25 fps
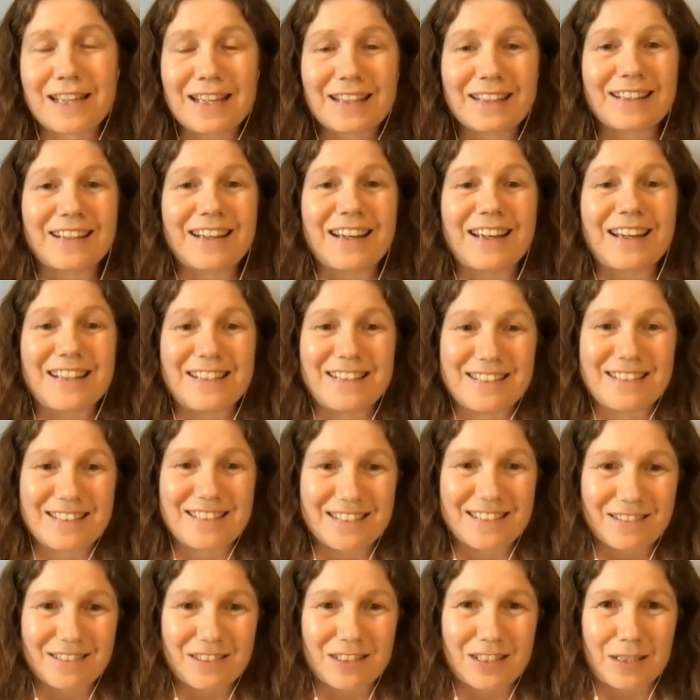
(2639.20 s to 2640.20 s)
take the
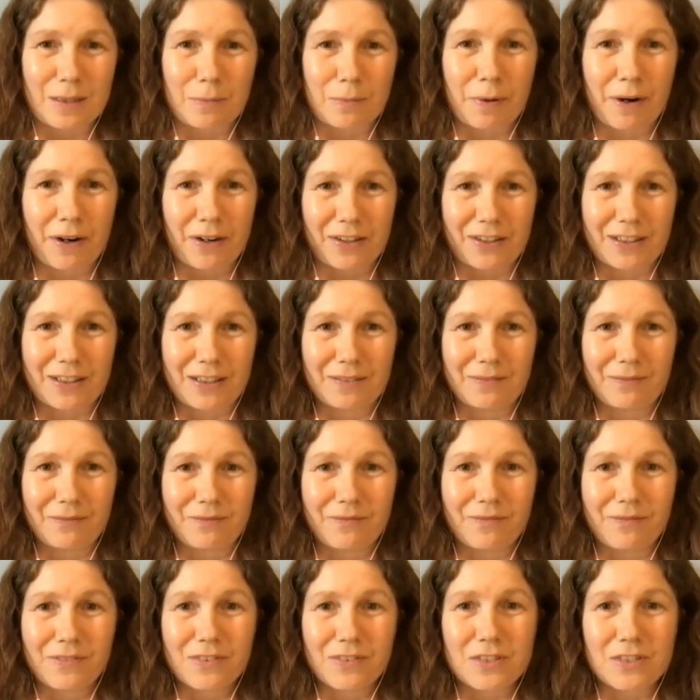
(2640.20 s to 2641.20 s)
kids to the park
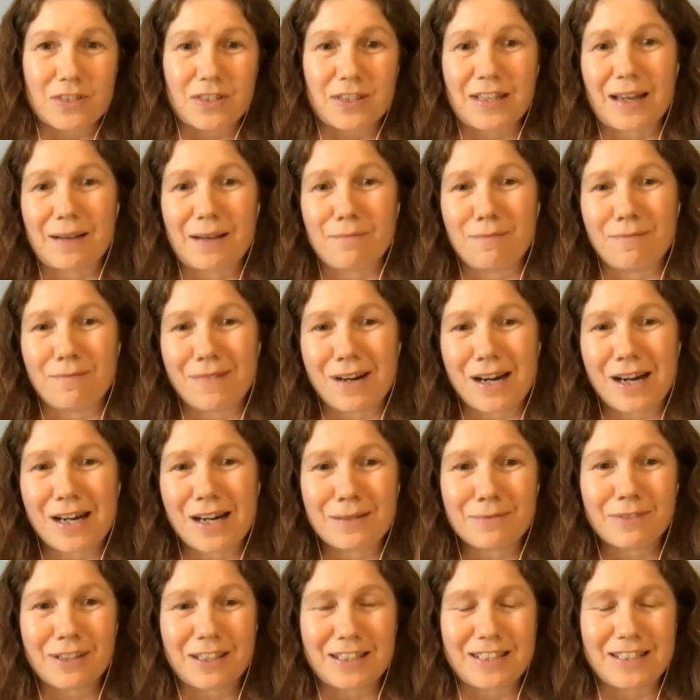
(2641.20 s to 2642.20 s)
so that
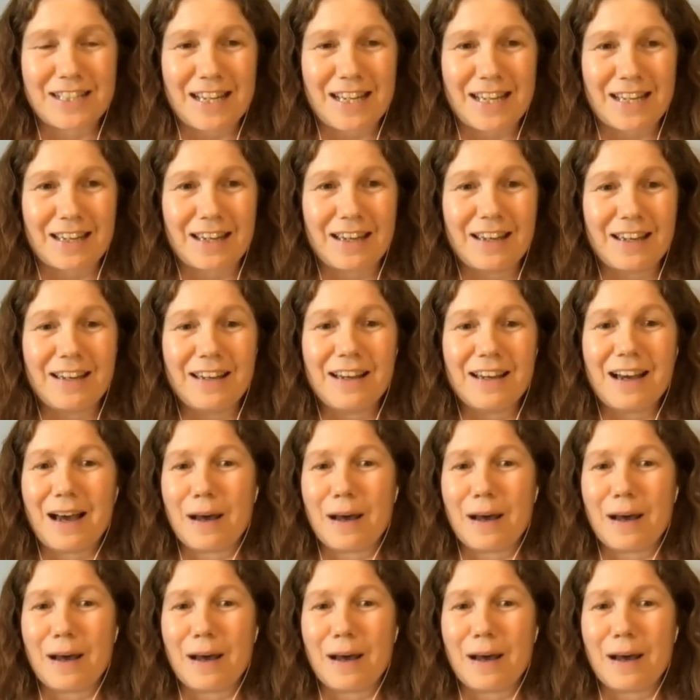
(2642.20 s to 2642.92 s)
mom can take